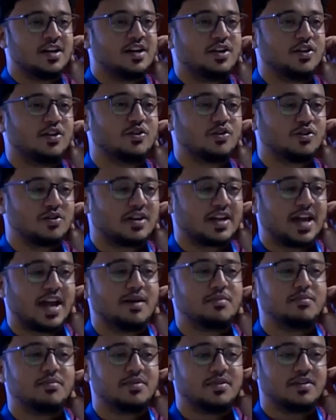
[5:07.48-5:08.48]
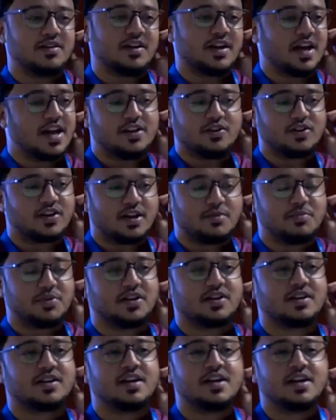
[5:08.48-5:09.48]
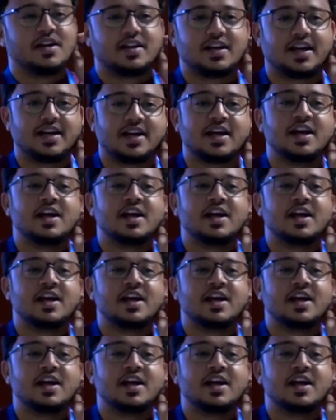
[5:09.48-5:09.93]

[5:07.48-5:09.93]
You took a cab, cab and you came here, right?